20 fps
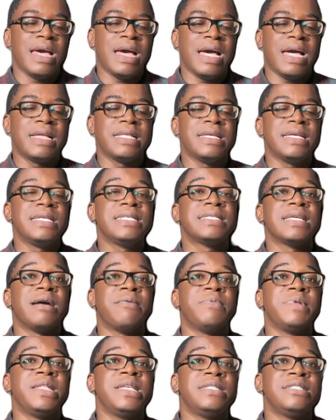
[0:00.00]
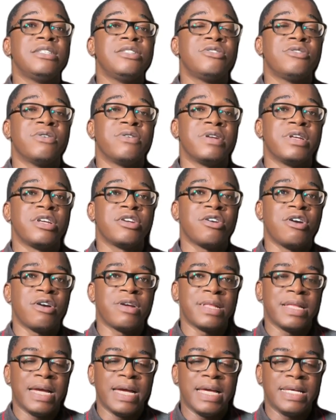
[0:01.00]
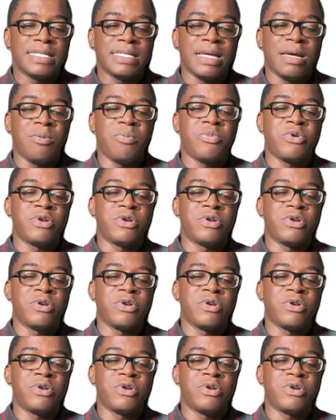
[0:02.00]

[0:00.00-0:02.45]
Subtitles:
and its ability to recognize and